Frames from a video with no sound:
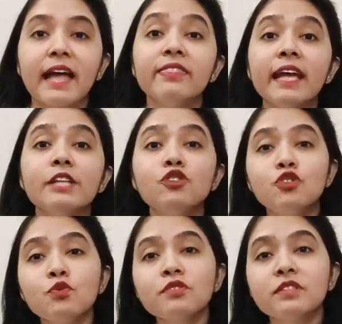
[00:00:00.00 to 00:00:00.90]
and then
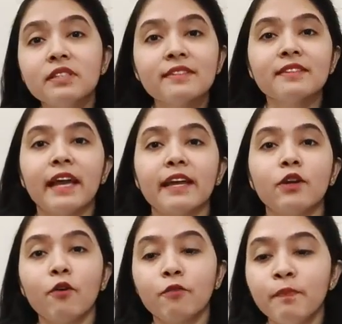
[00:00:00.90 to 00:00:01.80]
choose this line
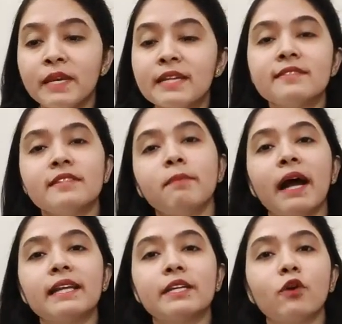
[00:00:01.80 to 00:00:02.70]
of BSc
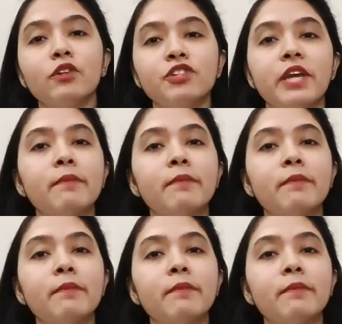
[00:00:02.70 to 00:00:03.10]
Biotechnology,